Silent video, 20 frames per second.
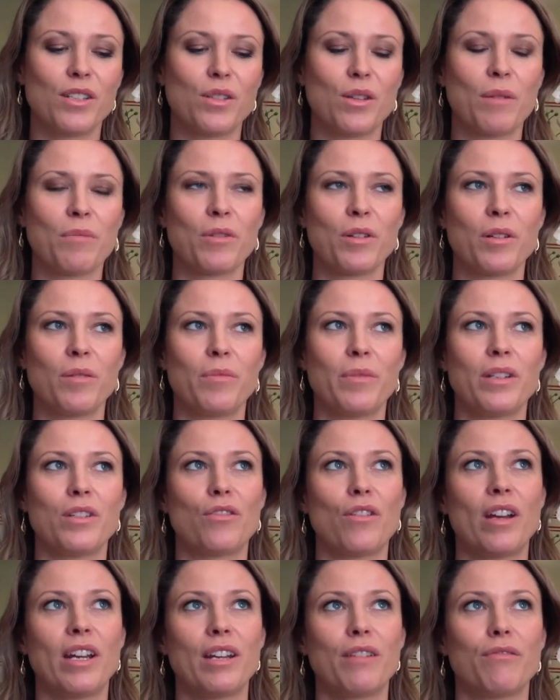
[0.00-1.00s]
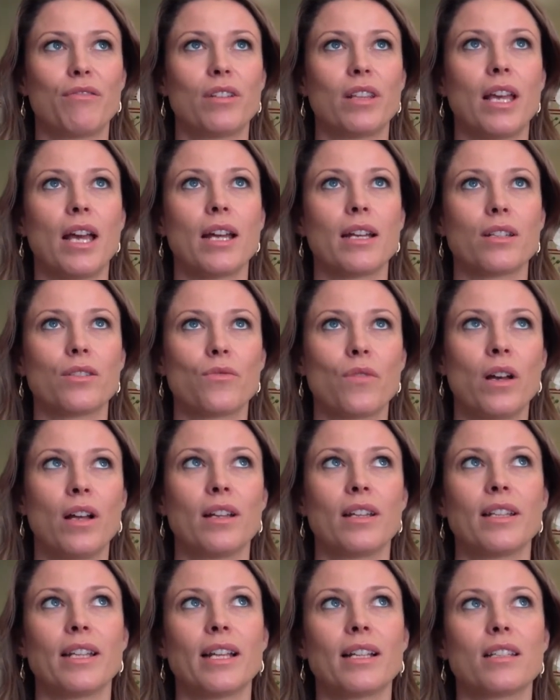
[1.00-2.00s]
so I'm going to be training for that as
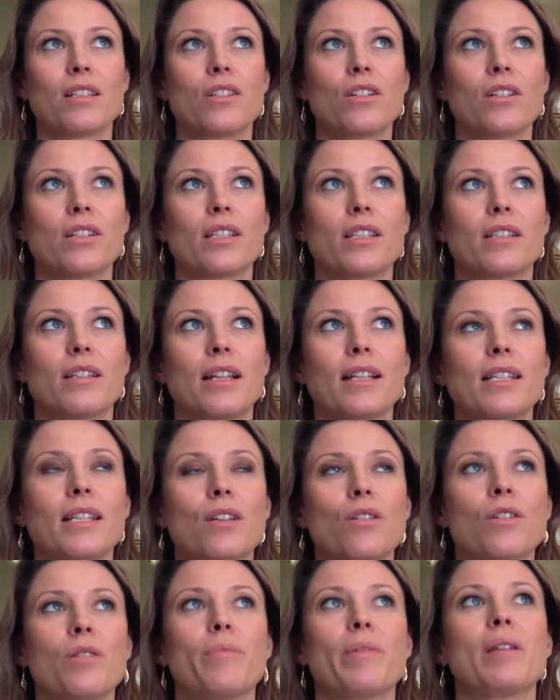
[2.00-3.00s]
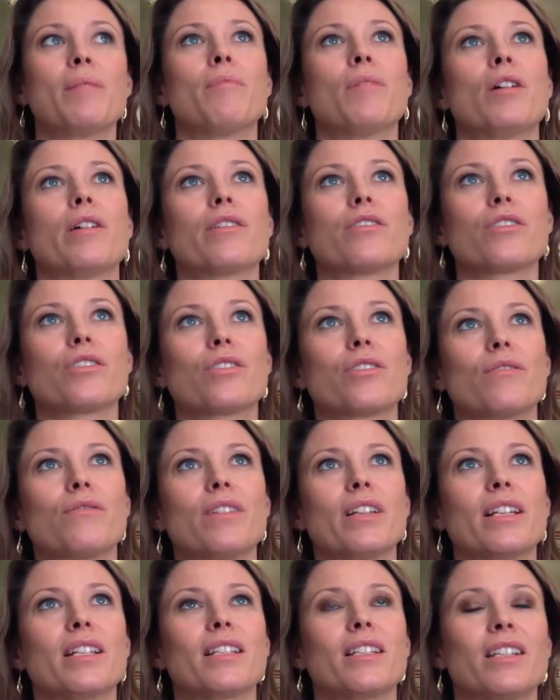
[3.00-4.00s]
well, and that's going to be in March of
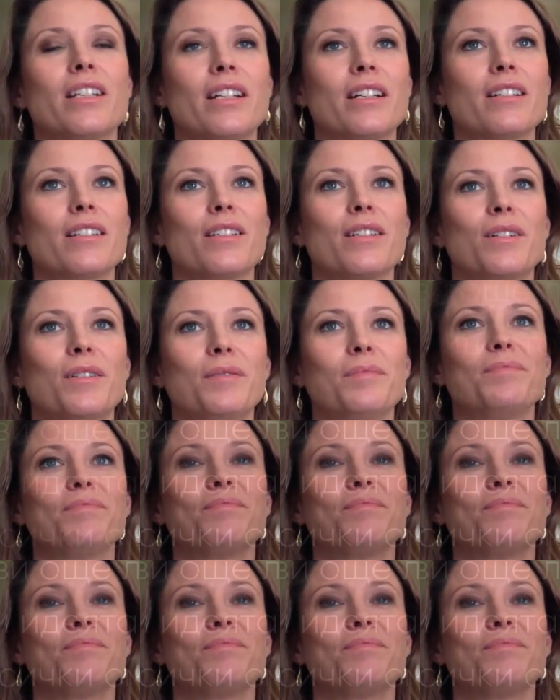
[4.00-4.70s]
next year. So.